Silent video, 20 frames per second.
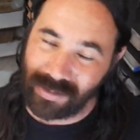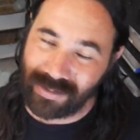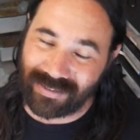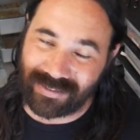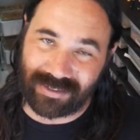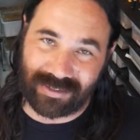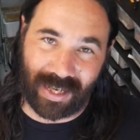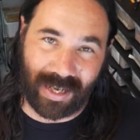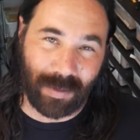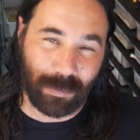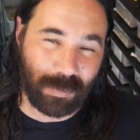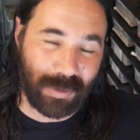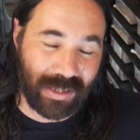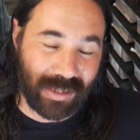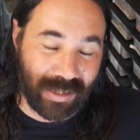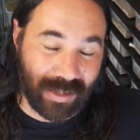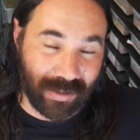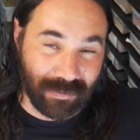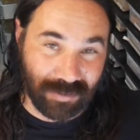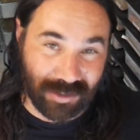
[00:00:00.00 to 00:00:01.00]
Same
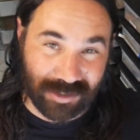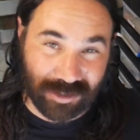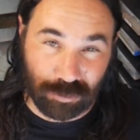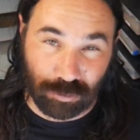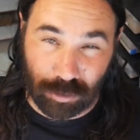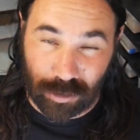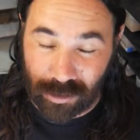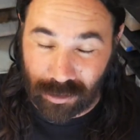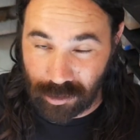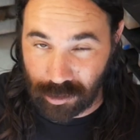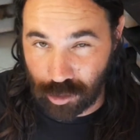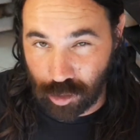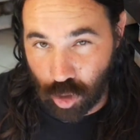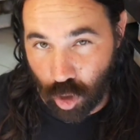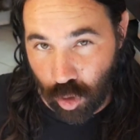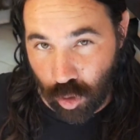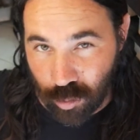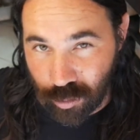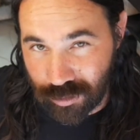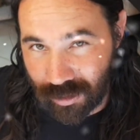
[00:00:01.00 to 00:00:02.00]
thing if it's really
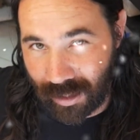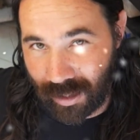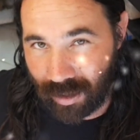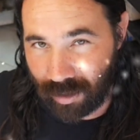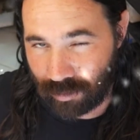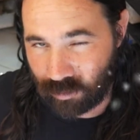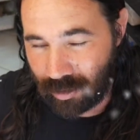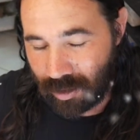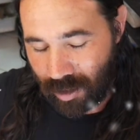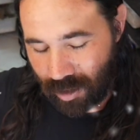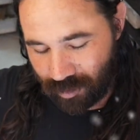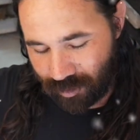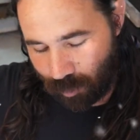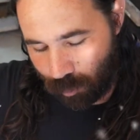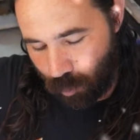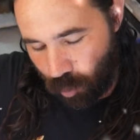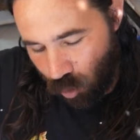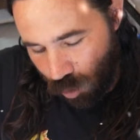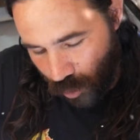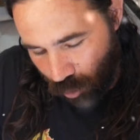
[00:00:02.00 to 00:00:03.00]
cold out. The
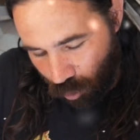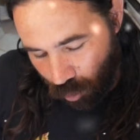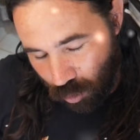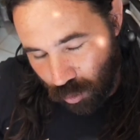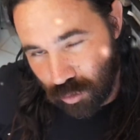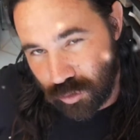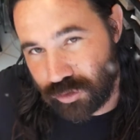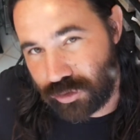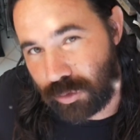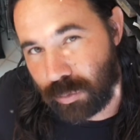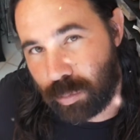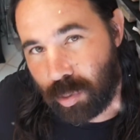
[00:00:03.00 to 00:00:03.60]
more holes you